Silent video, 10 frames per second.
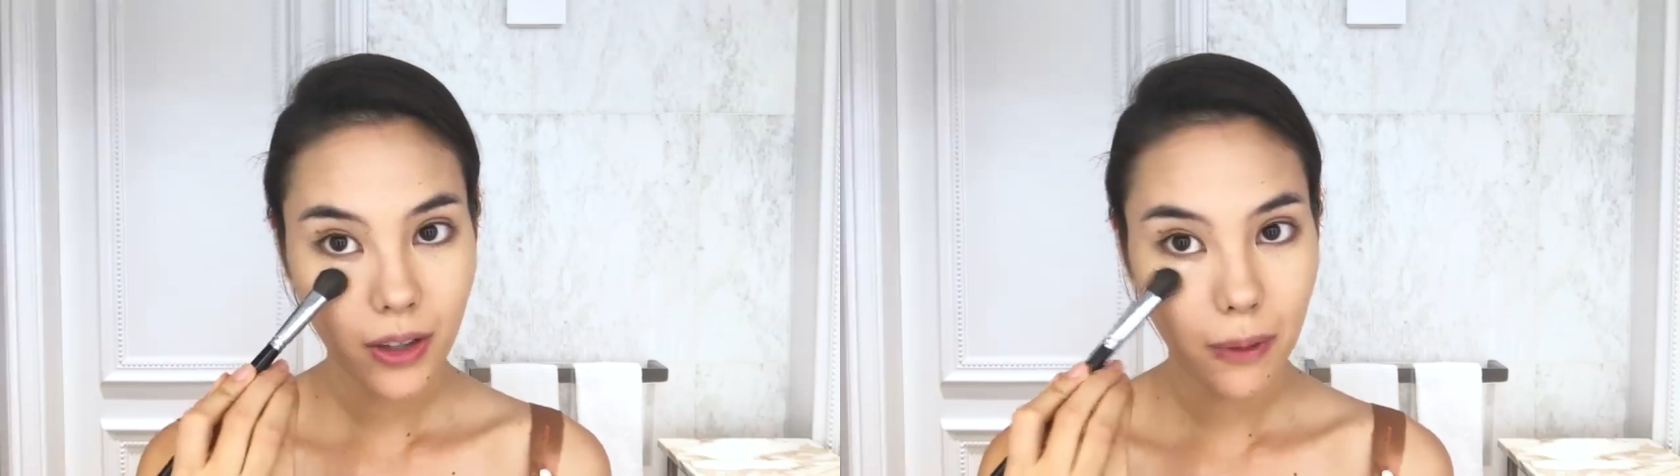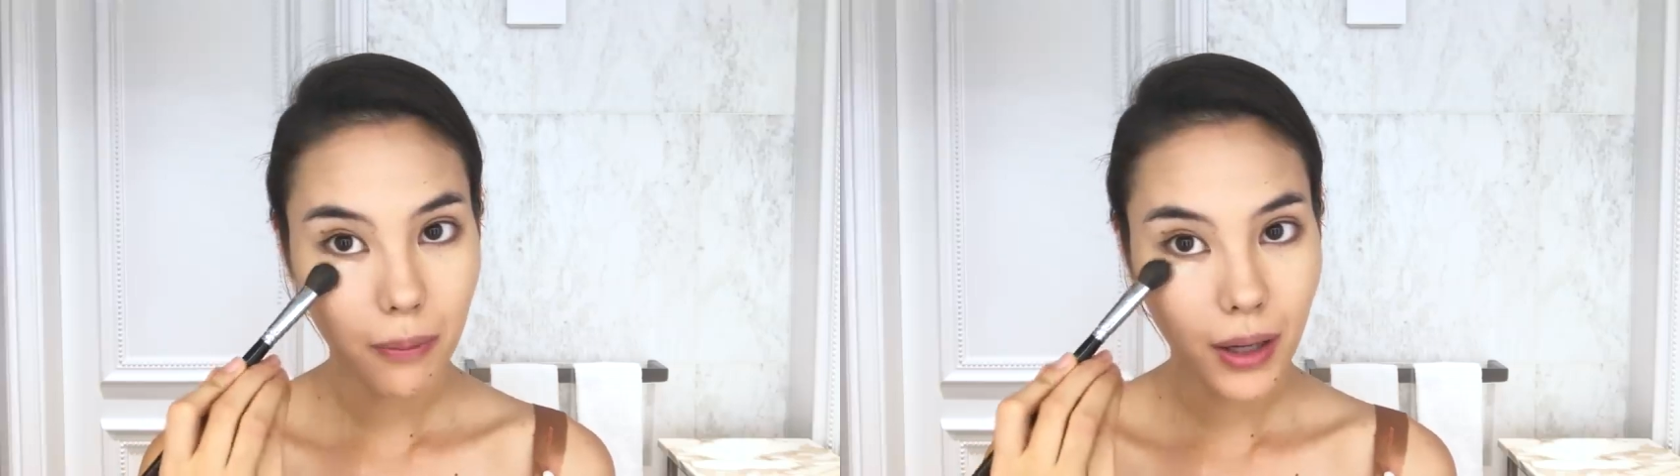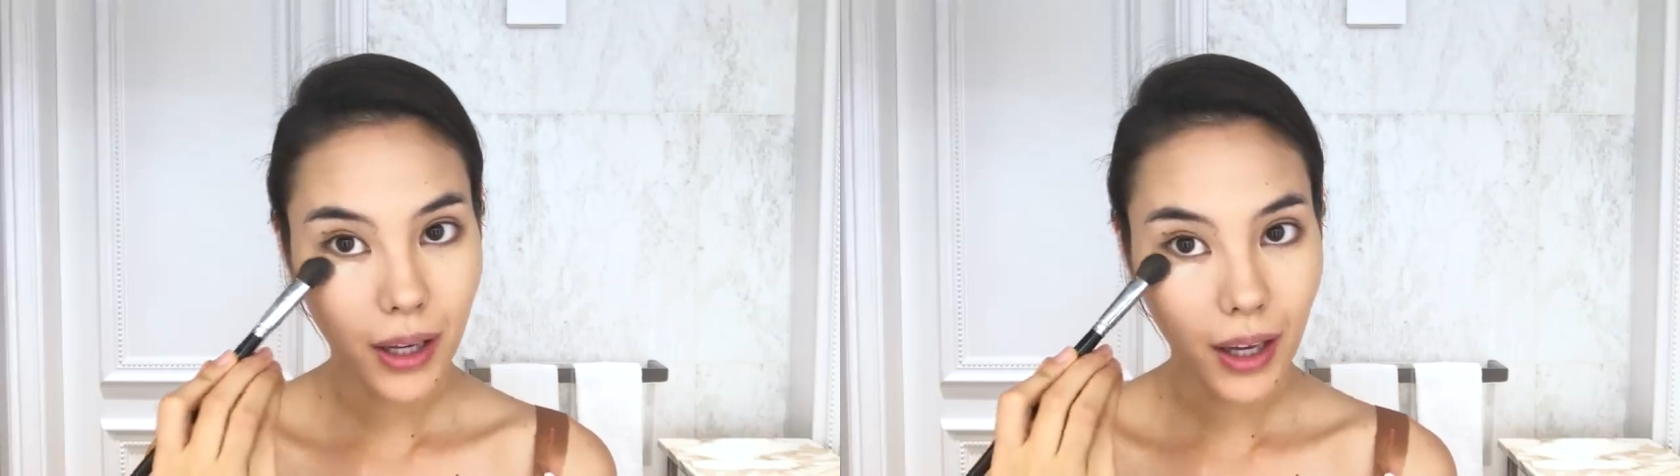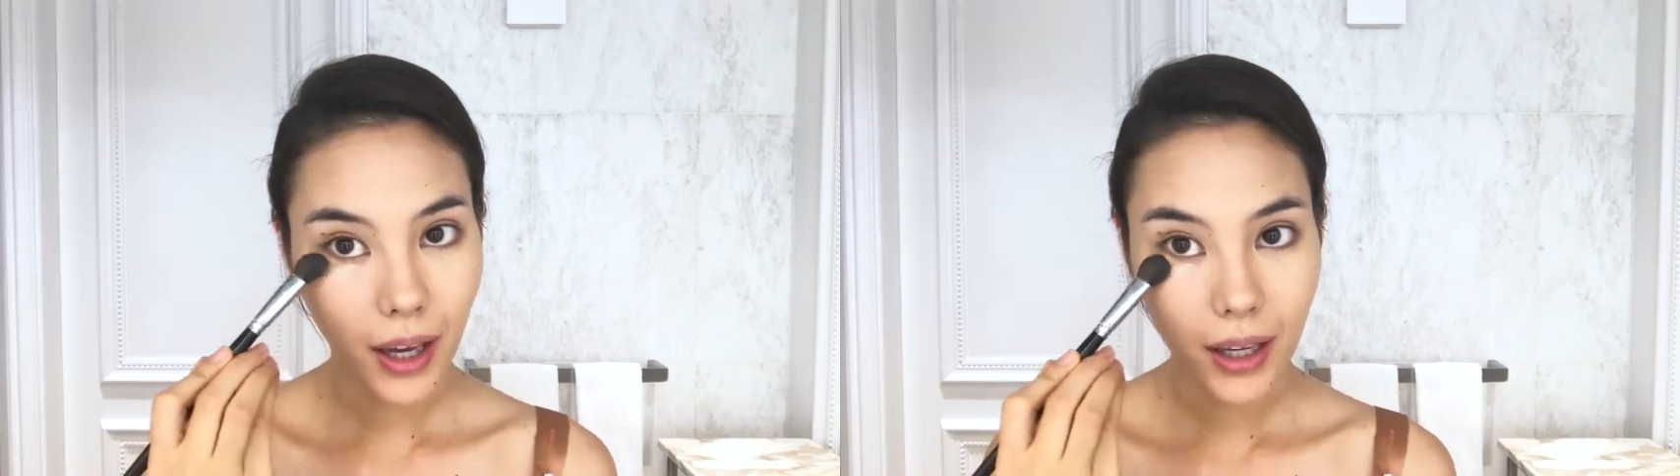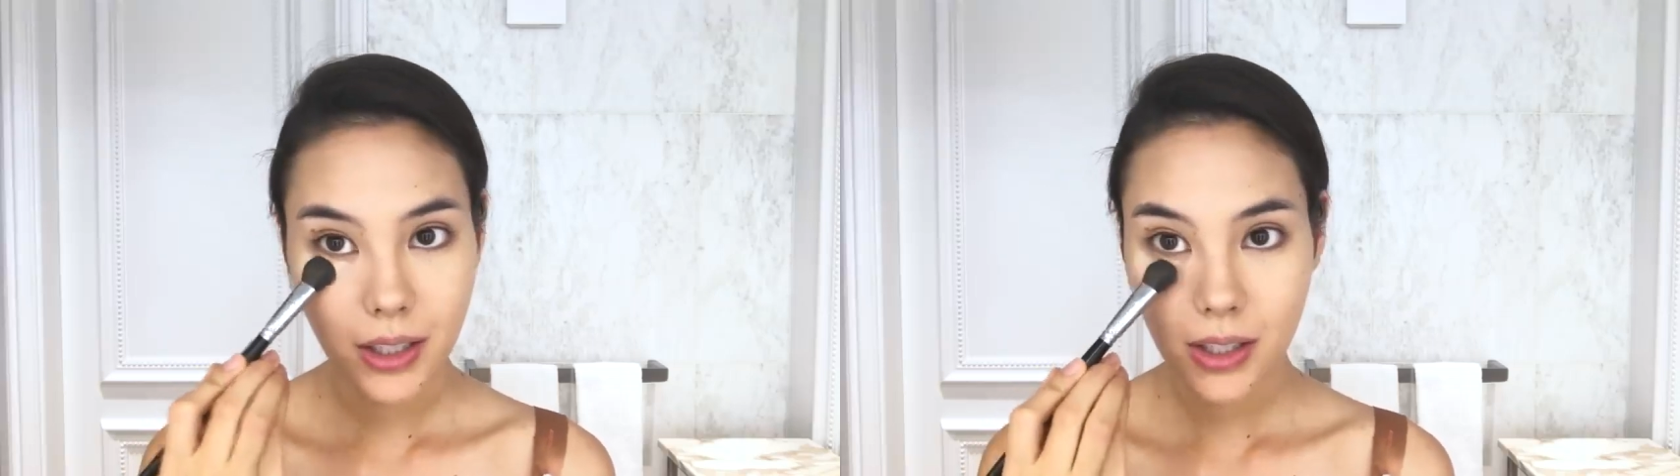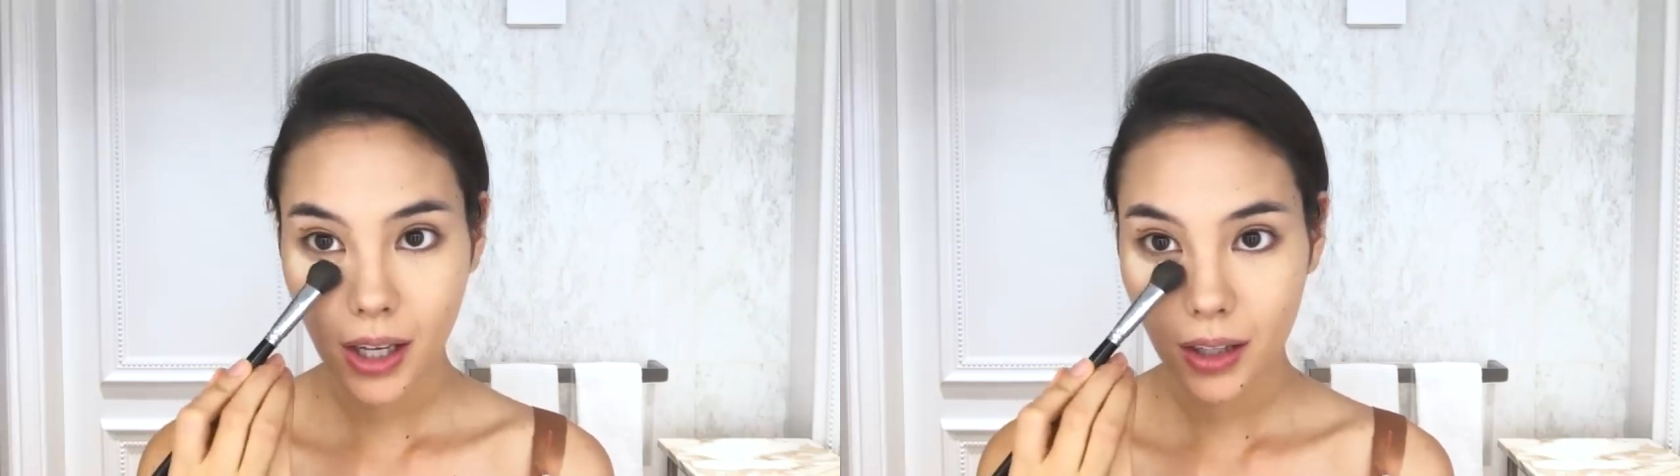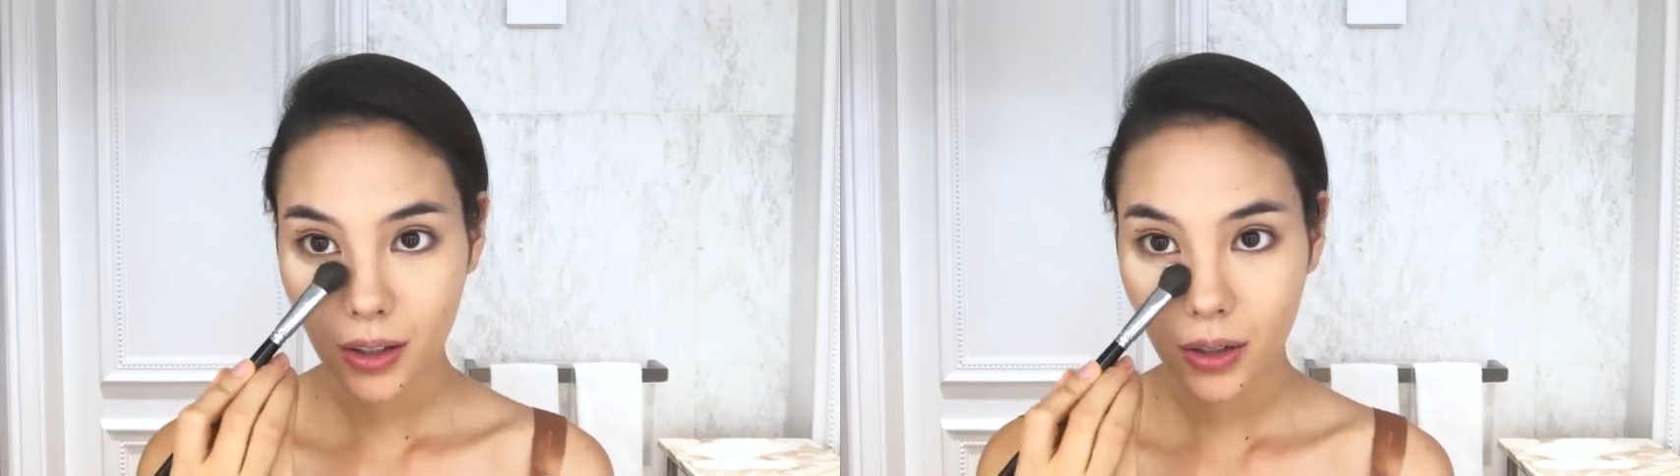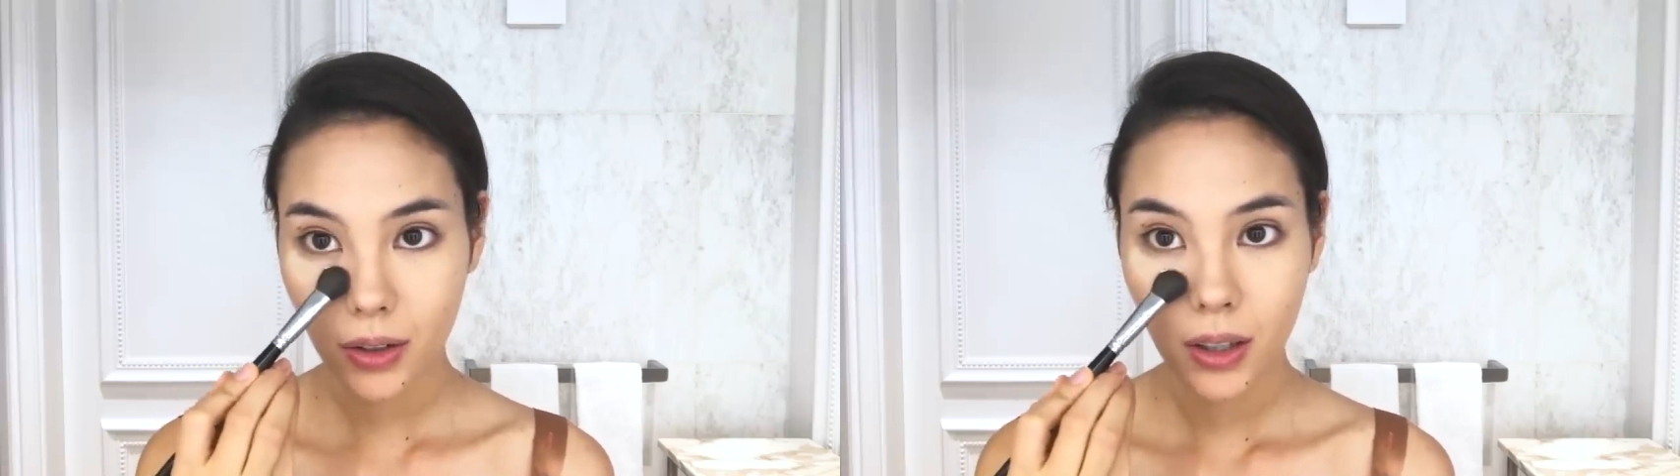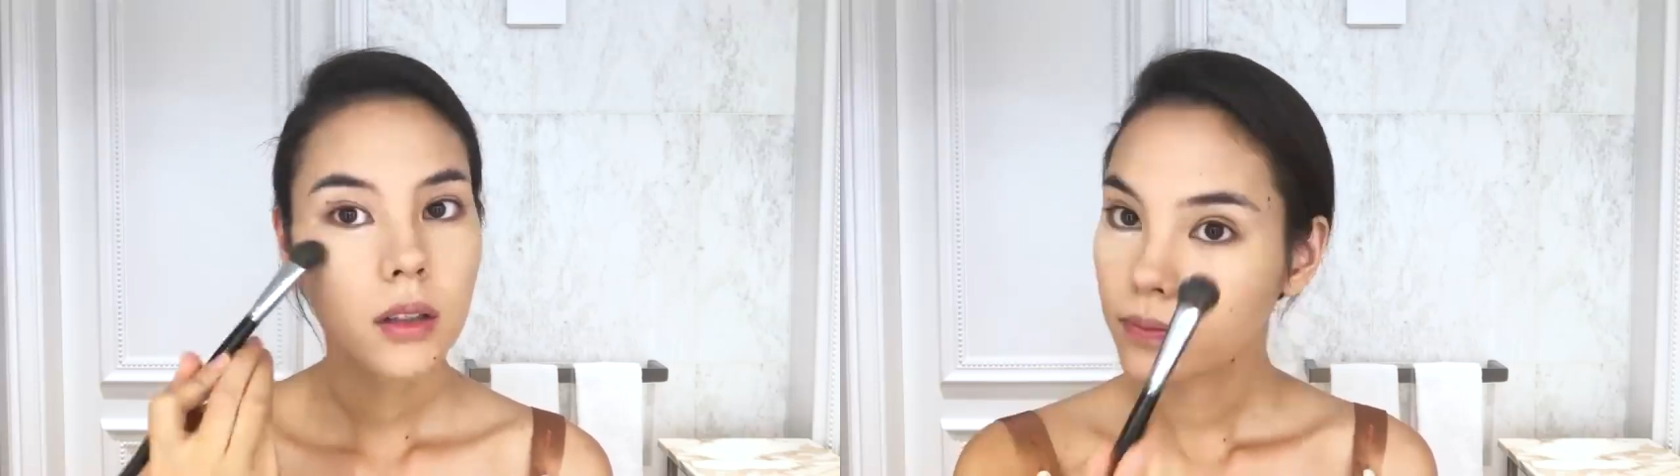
from my eyeshadow.